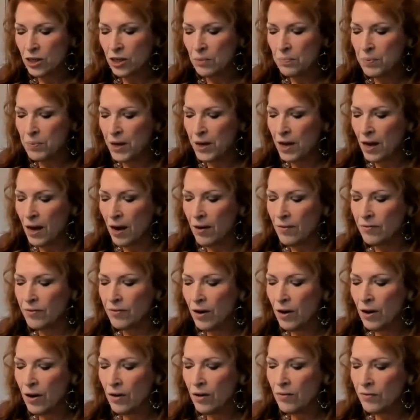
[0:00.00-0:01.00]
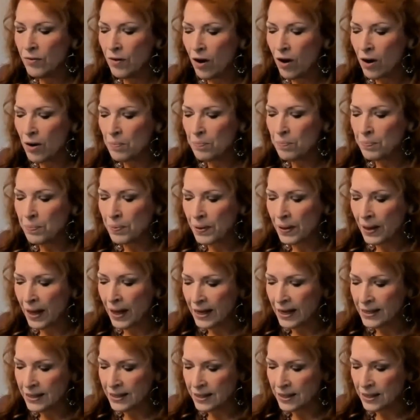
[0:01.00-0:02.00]
shalt be of four
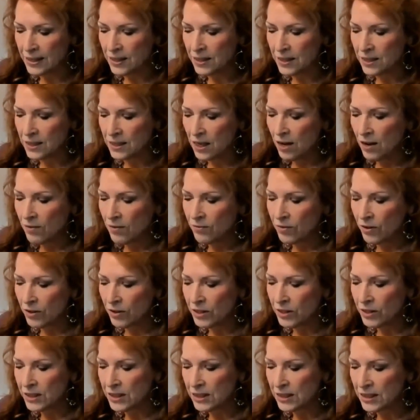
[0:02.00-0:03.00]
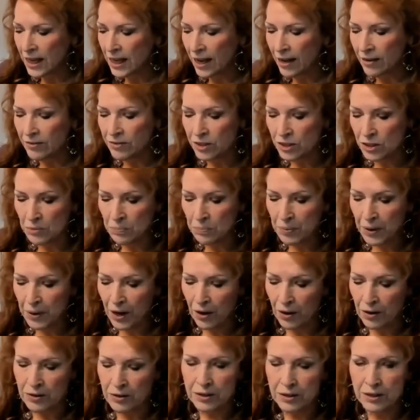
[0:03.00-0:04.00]
places for the staves to
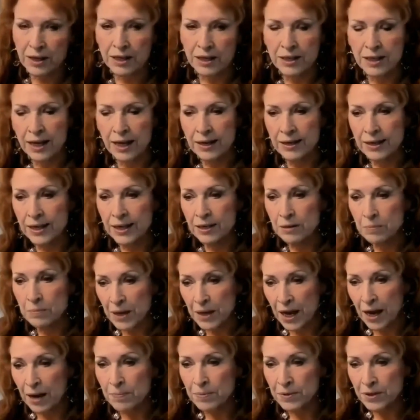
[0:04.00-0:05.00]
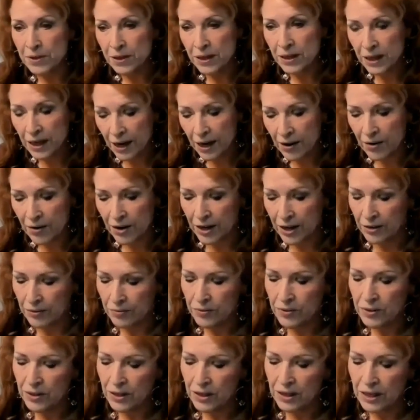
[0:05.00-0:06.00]
bear it, because they need to be able to carry
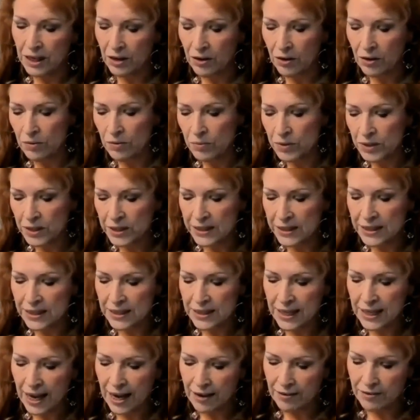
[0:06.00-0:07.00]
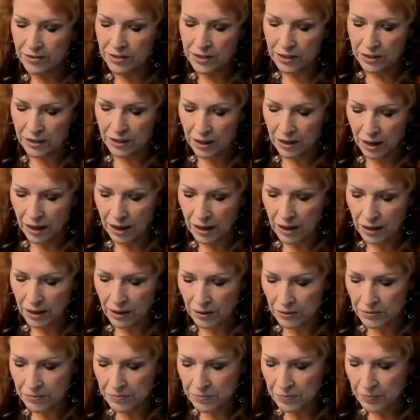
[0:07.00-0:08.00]
it, carry it with the staves.
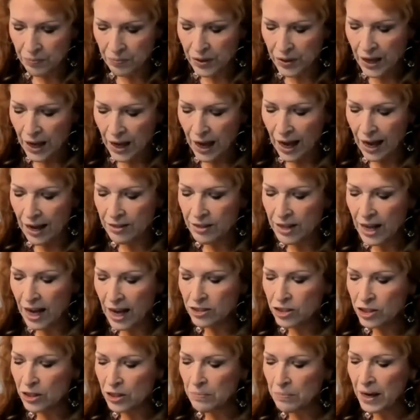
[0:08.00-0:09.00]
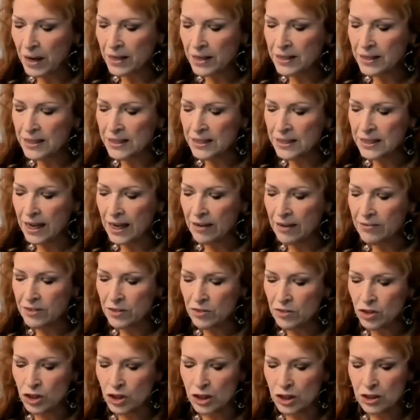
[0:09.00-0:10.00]
And thou shalt make the
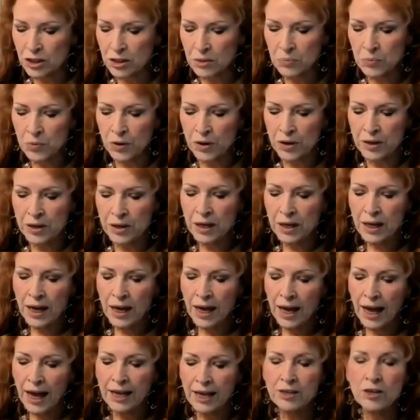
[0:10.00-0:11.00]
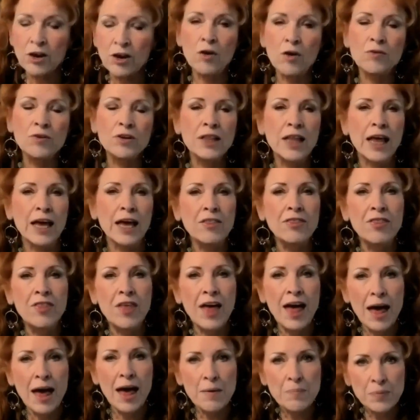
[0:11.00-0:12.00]
staves of shittim wood and overlay
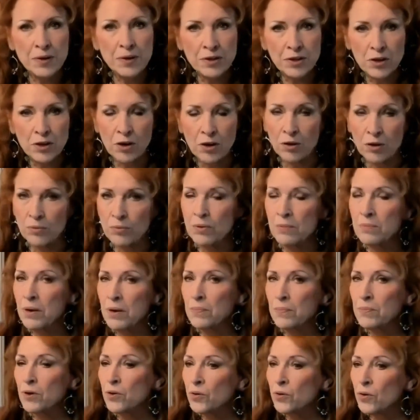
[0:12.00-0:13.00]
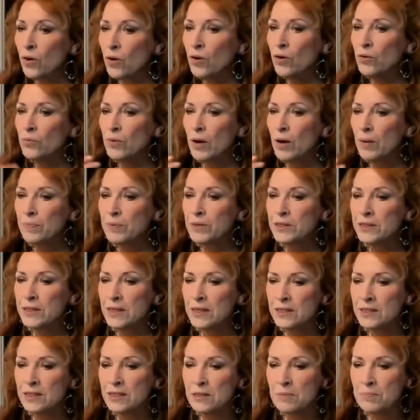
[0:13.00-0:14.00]
them with gold. Remember, gold
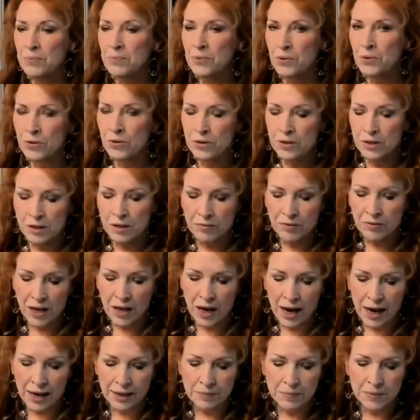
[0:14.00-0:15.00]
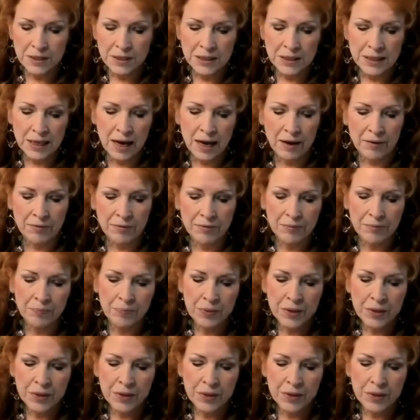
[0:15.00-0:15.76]
represents the purity of God Himself.